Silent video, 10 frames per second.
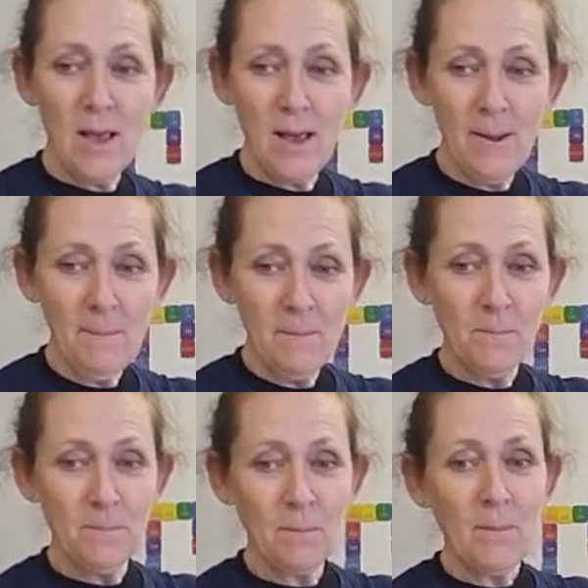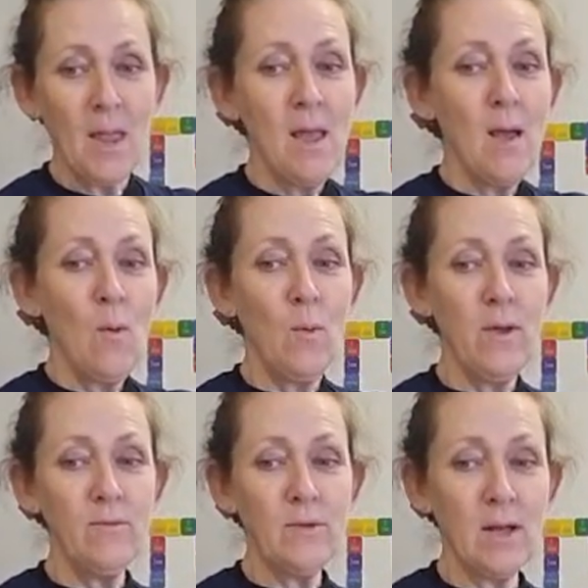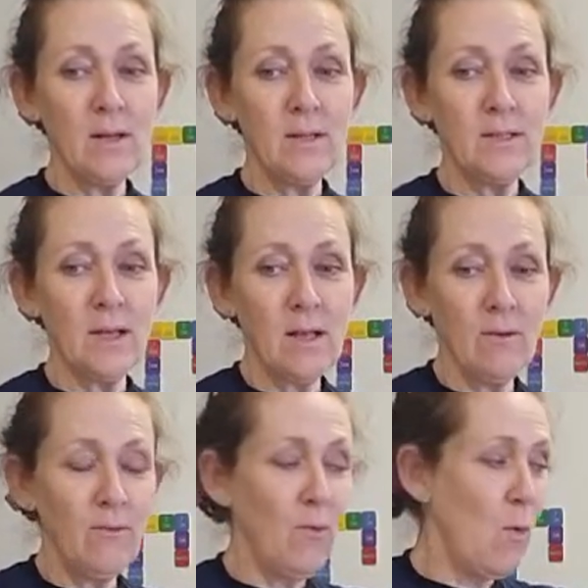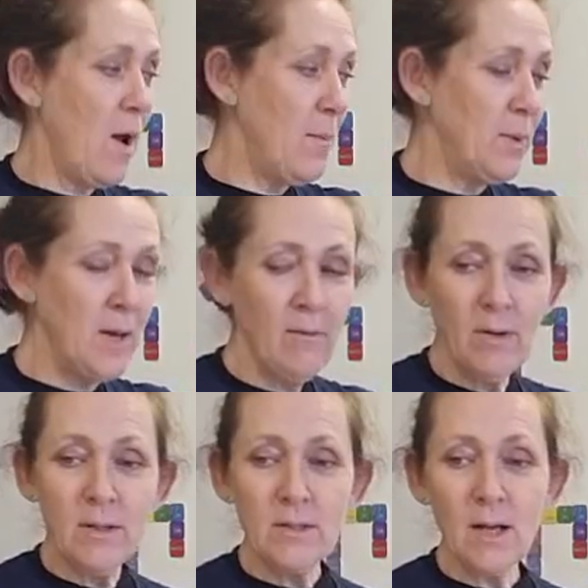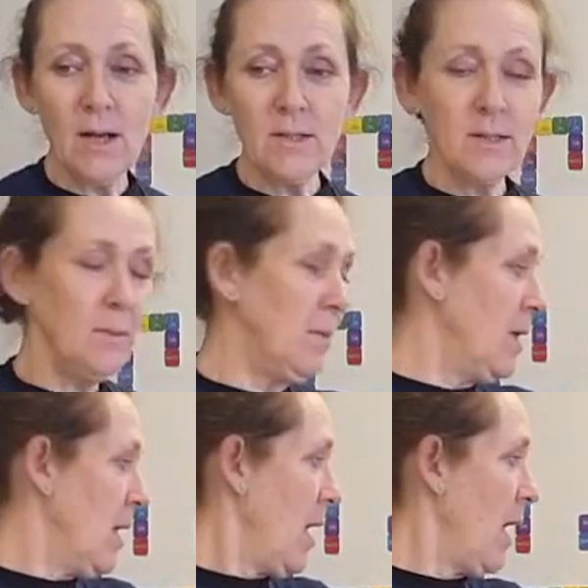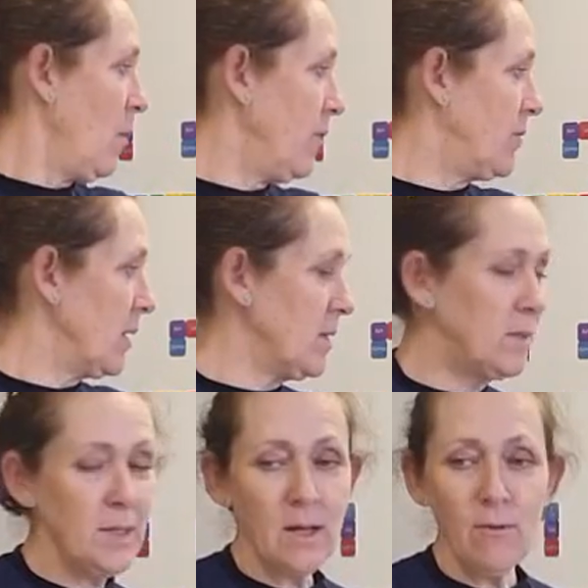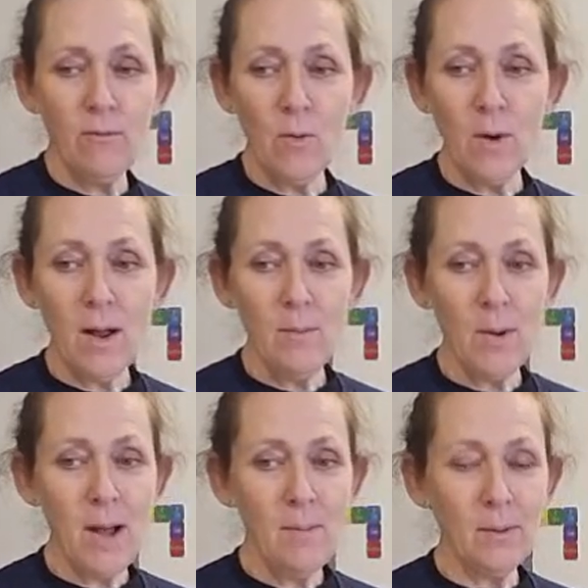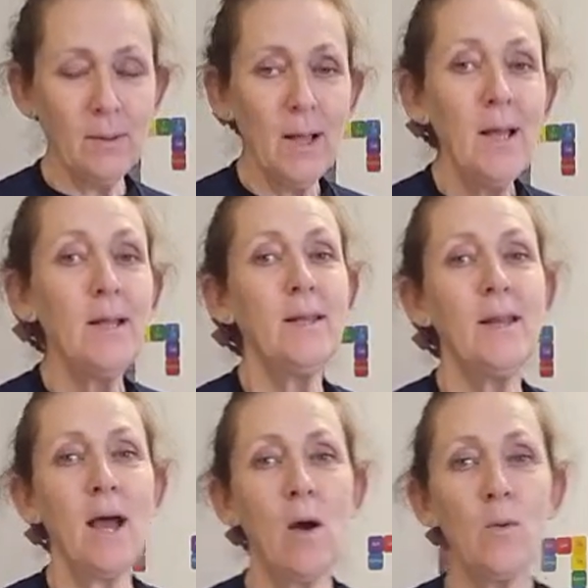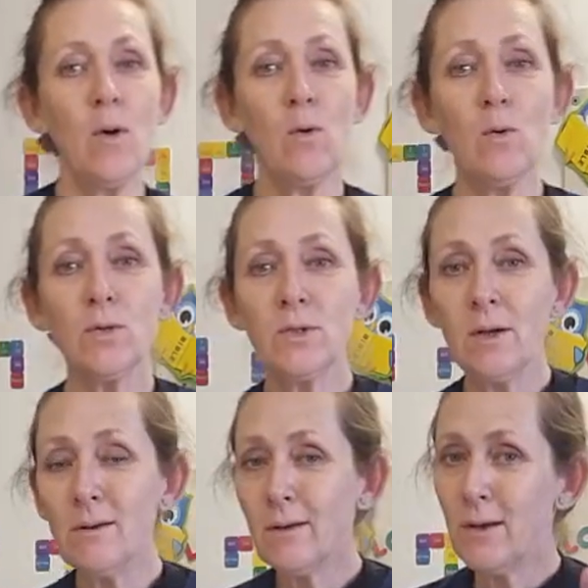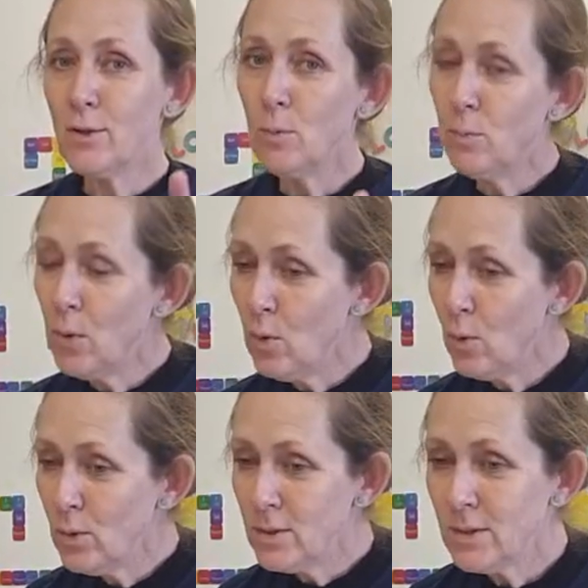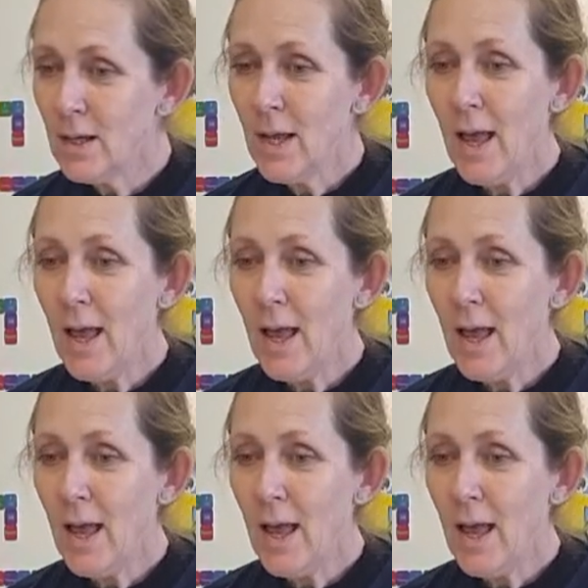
here. We've done a sticker for our benevolence item. And we've done a sticker for our Bible. Now we are also going to pause